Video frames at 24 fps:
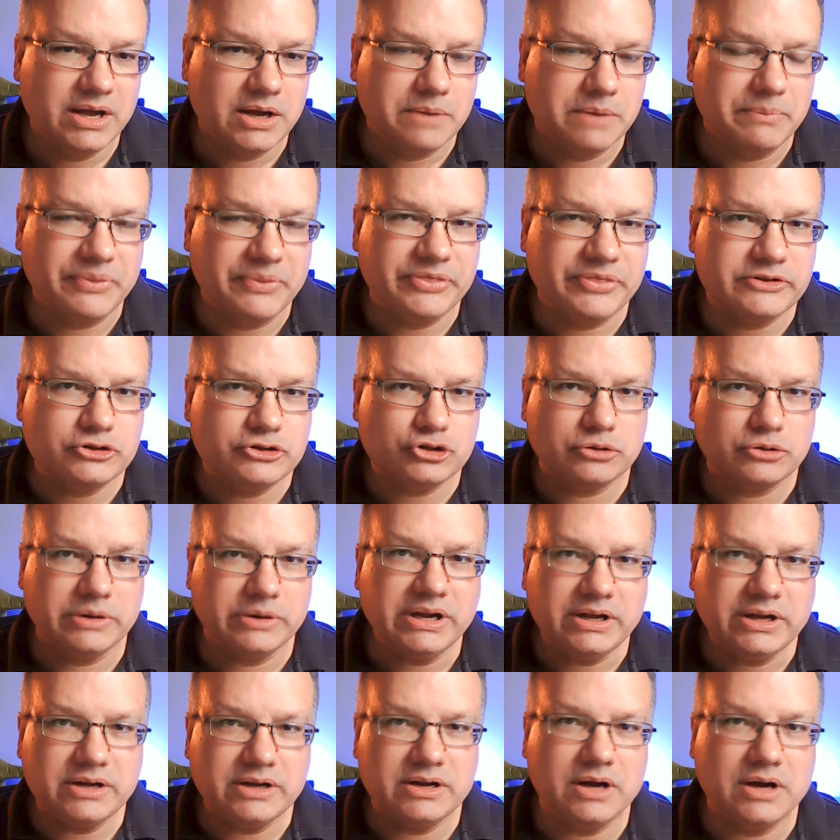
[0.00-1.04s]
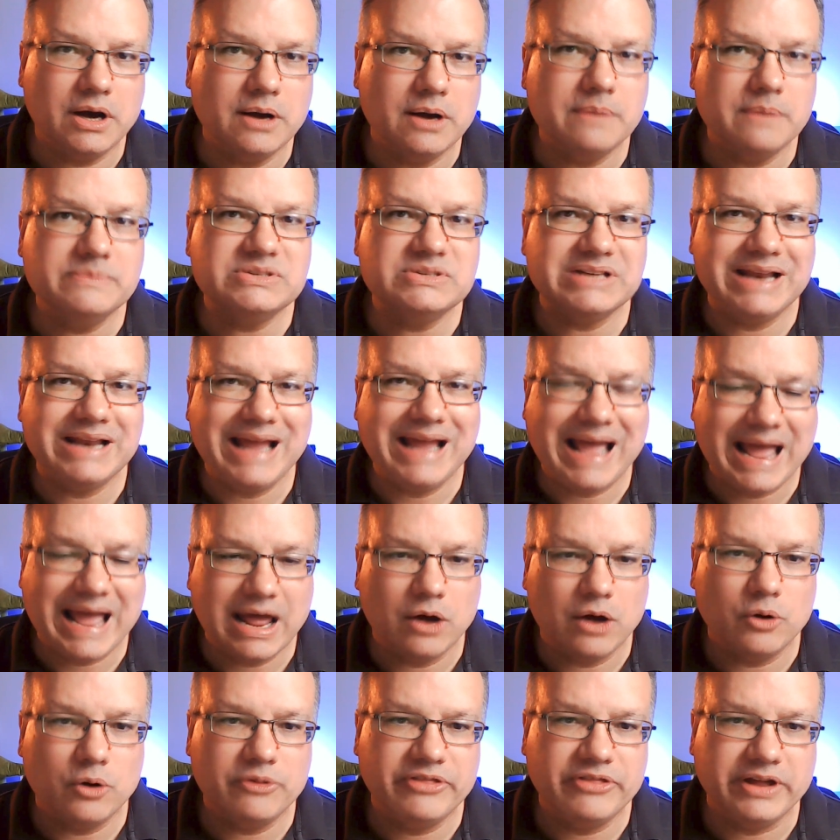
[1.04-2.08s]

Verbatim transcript: But the trick comes in how